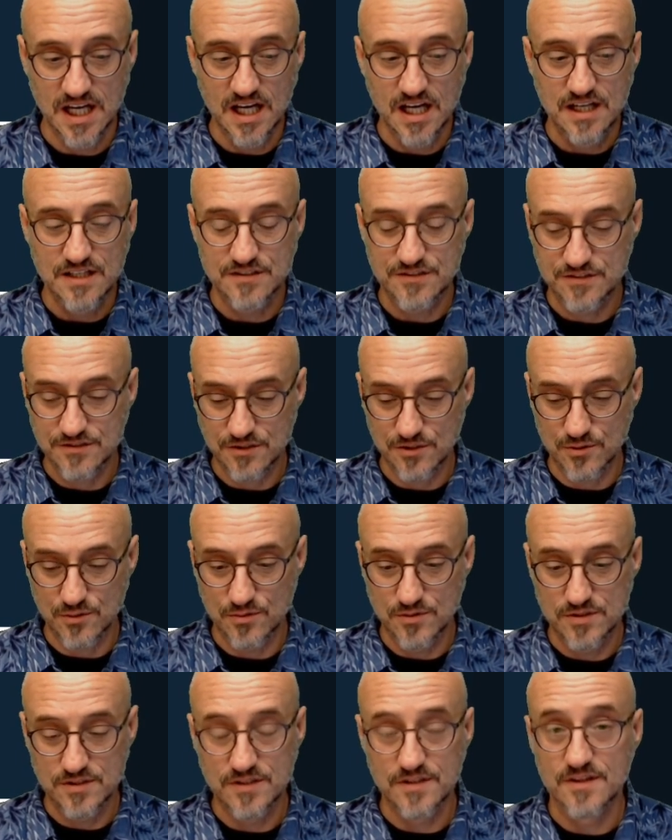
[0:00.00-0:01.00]

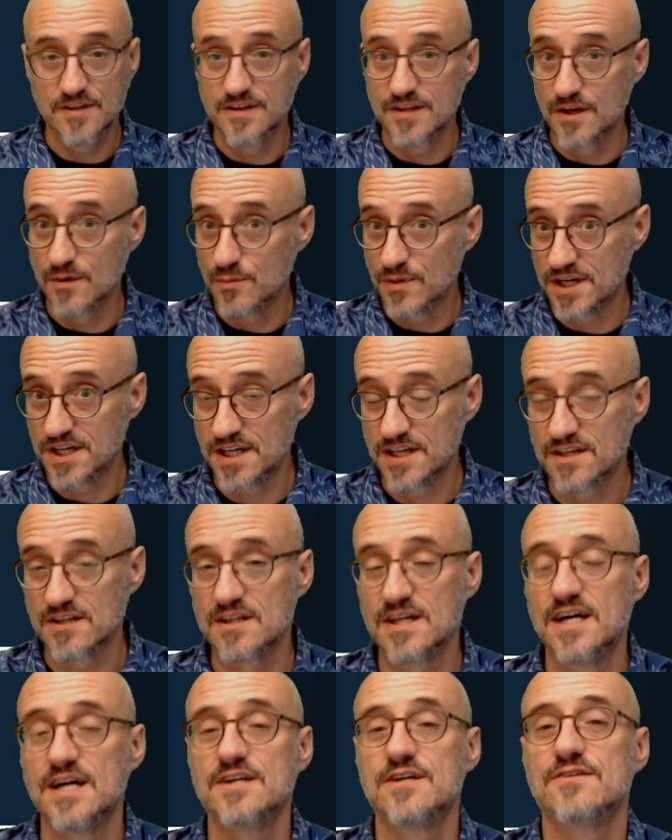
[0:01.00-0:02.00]
So they went in to
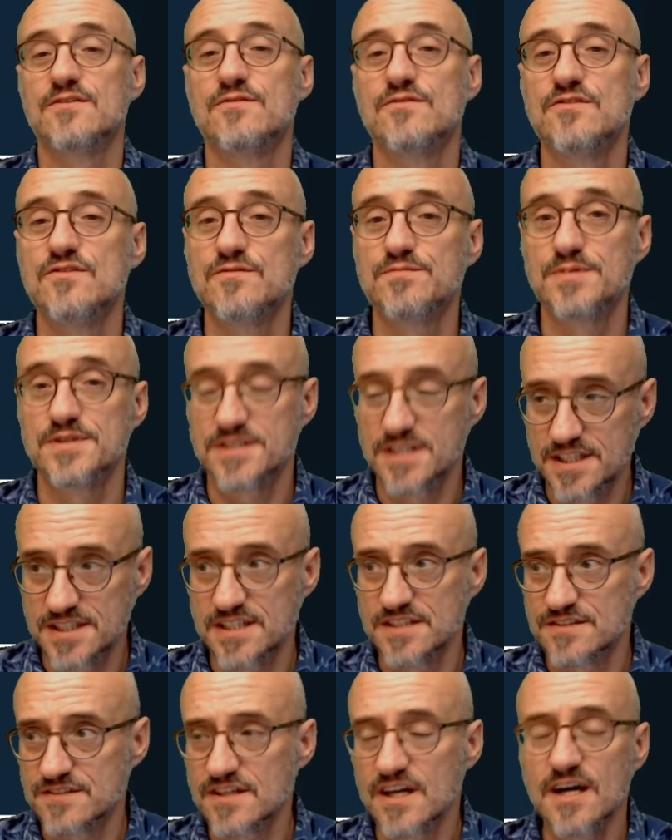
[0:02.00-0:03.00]
land on the roof, but they
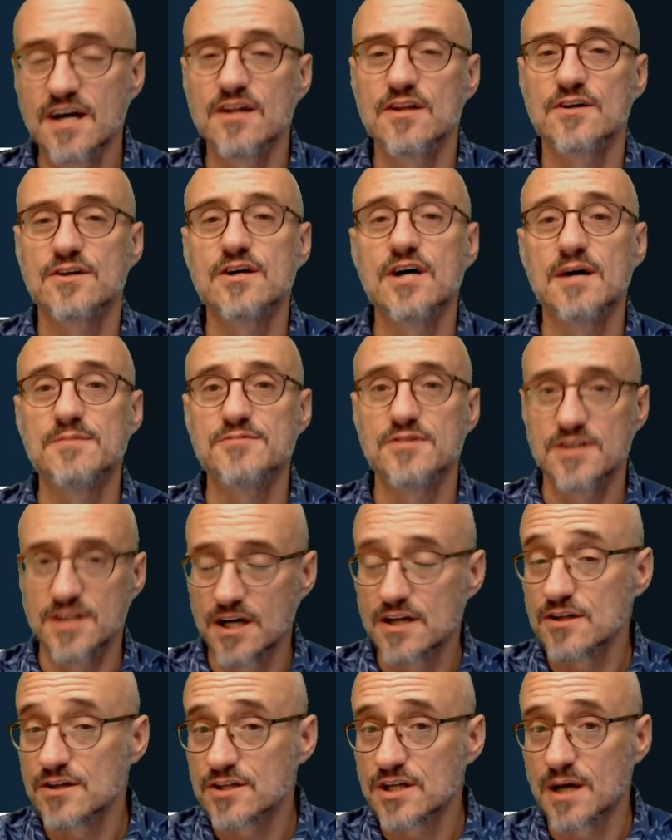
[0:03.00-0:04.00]
did say helicopter, and the
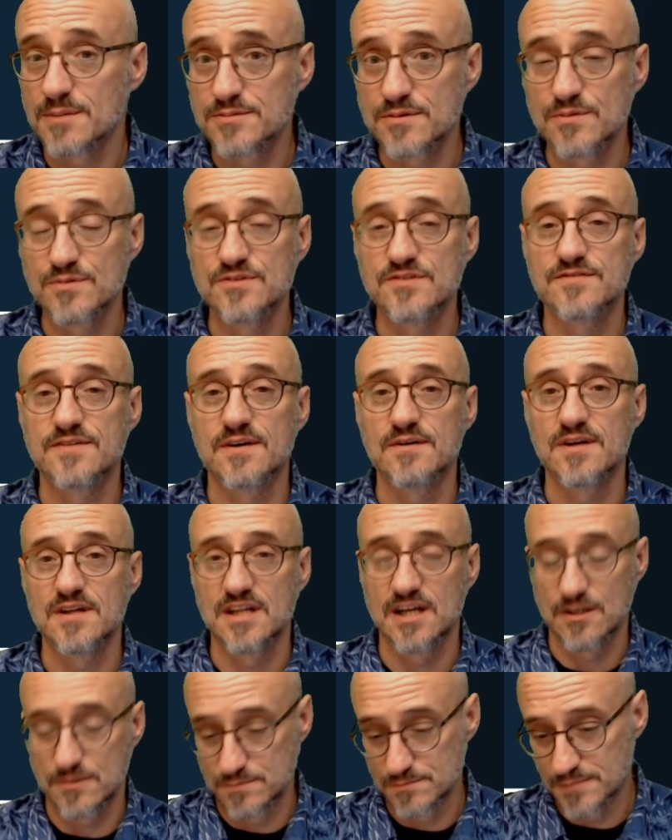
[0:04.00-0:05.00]
helicopter was very
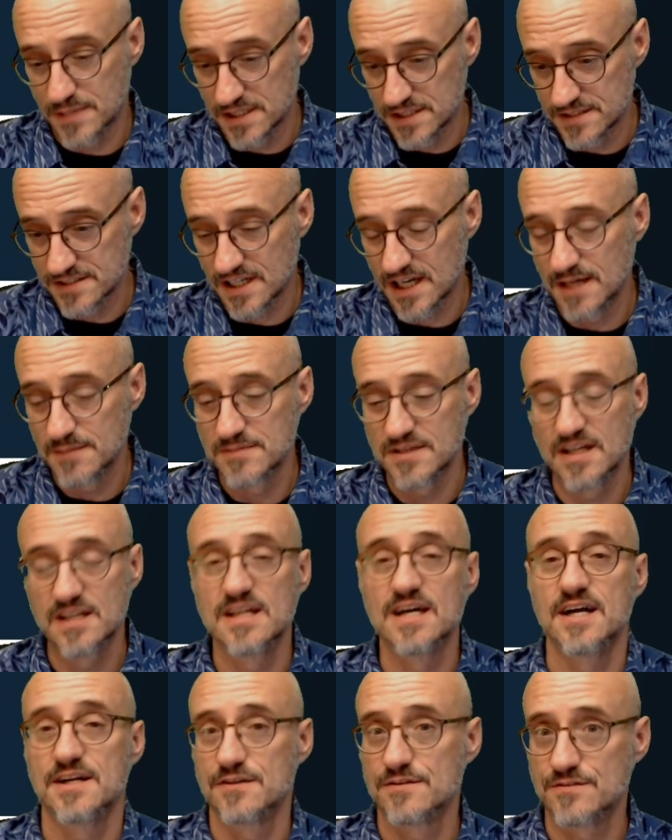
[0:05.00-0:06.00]
loud. And by the time they
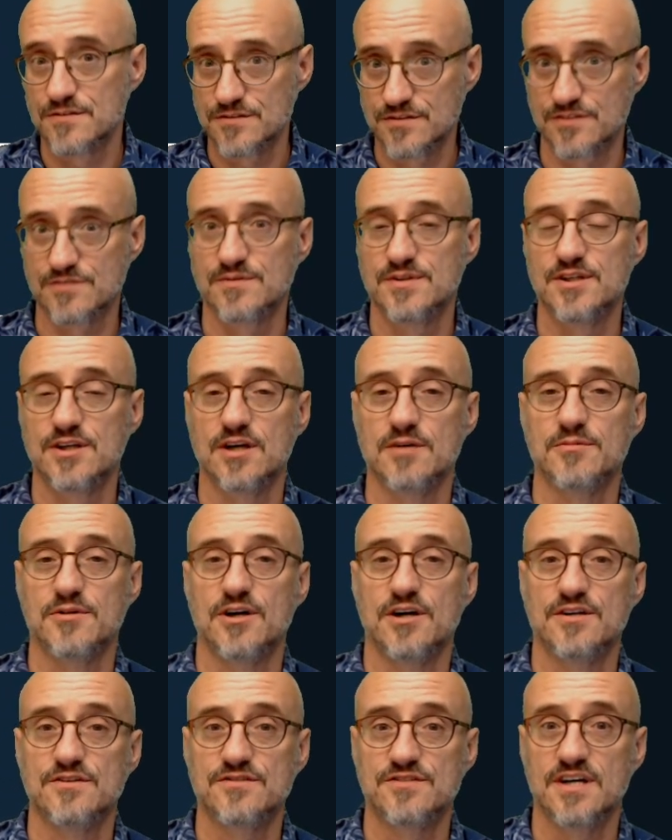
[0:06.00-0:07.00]
landed, there's 3 armed
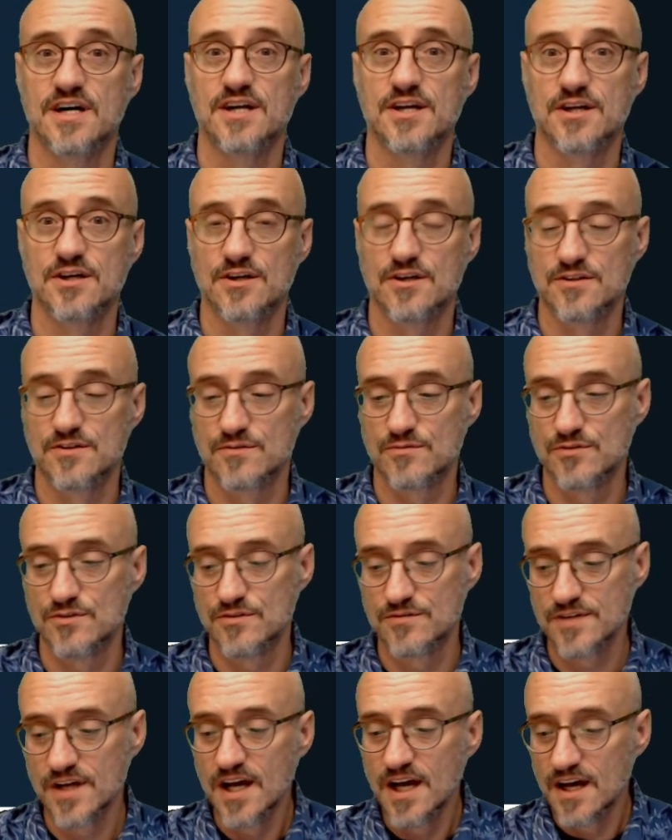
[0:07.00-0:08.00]
guards standing on the
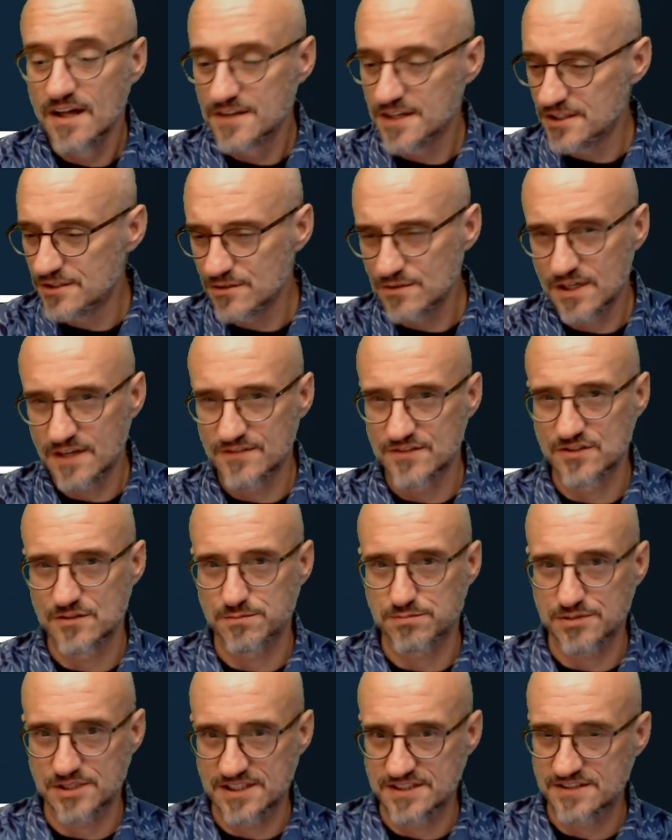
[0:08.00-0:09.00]
roof. They do have a
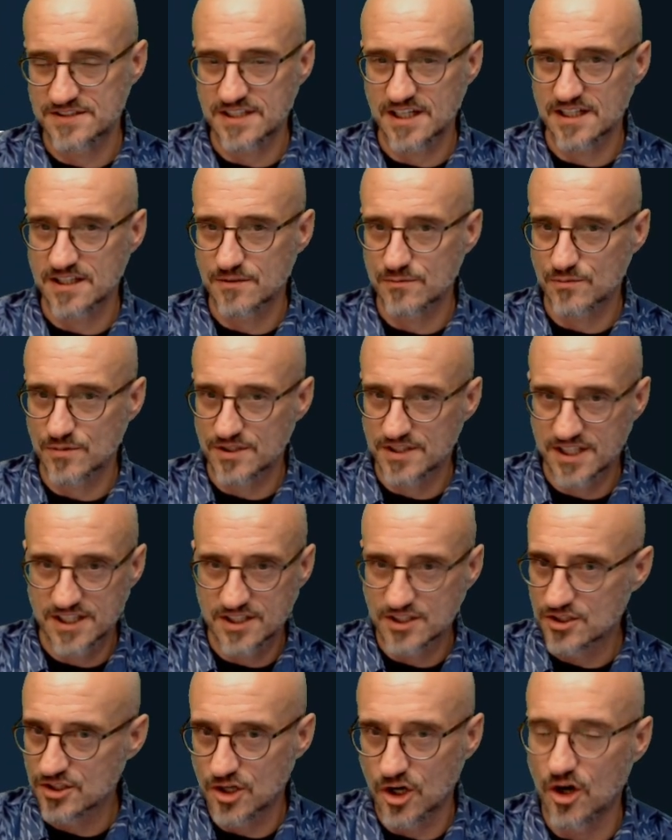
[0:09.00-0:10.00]
split second where they
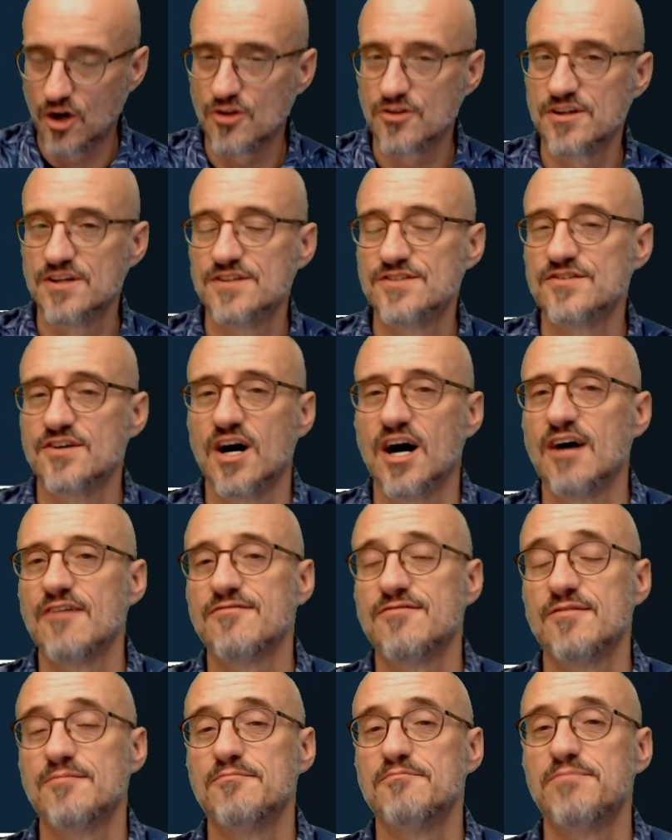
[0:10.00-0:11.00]
could call this
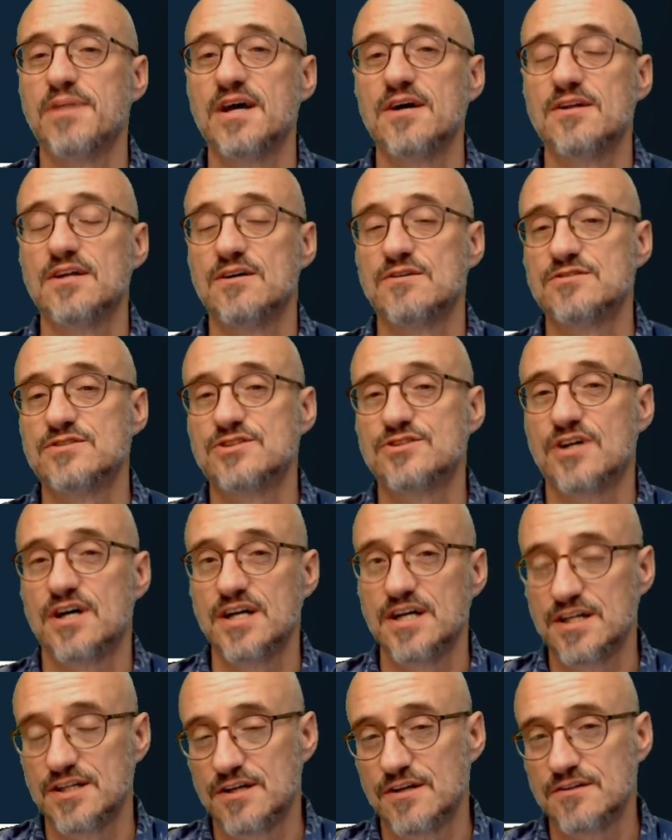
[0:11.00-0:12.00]
off and bail out and
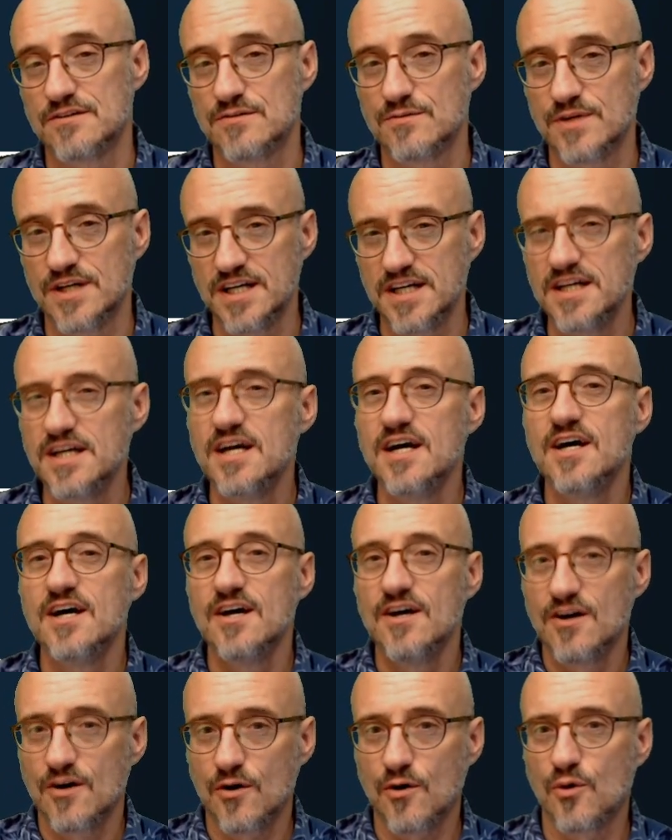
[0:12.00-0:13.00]
try another way,
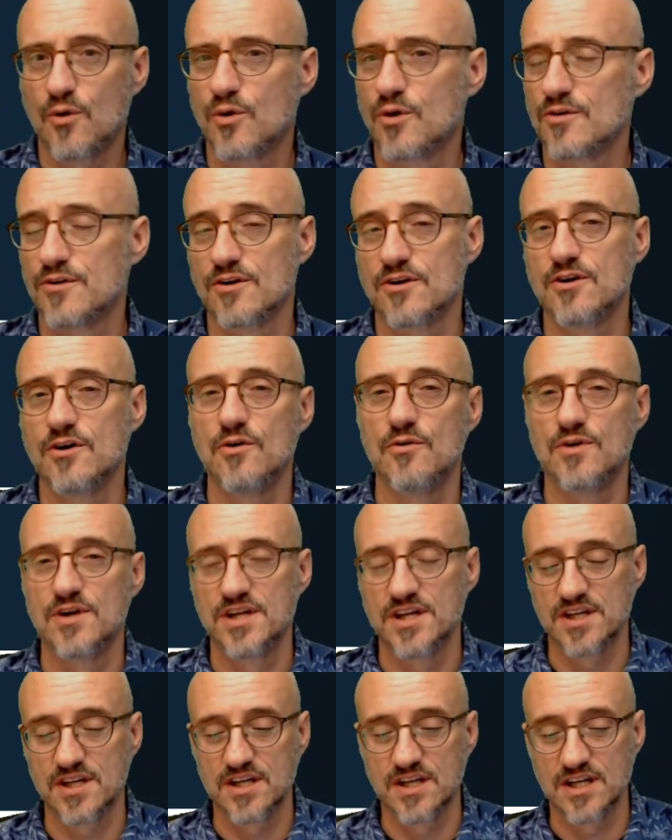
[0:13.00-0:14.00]
or they're going
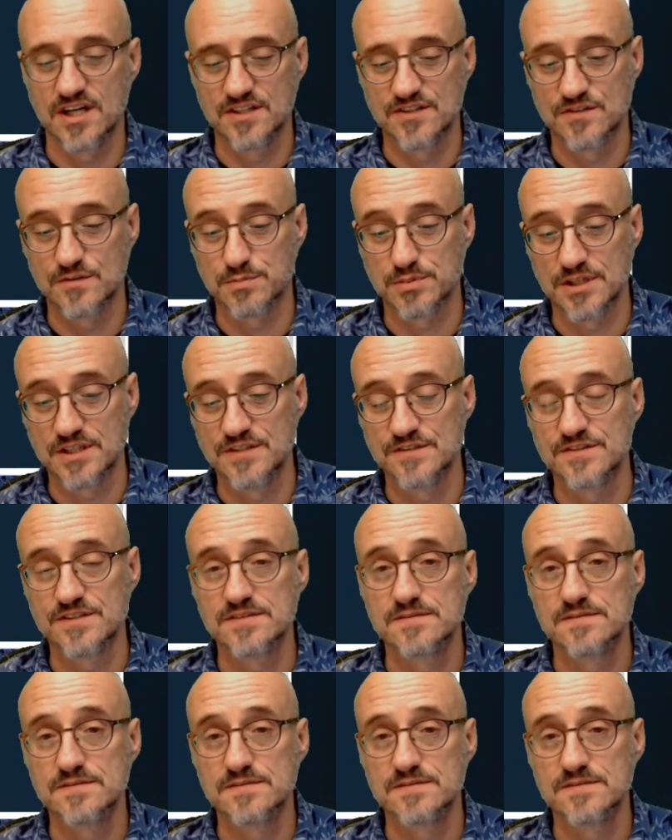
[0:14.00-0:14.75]
in guns blazing.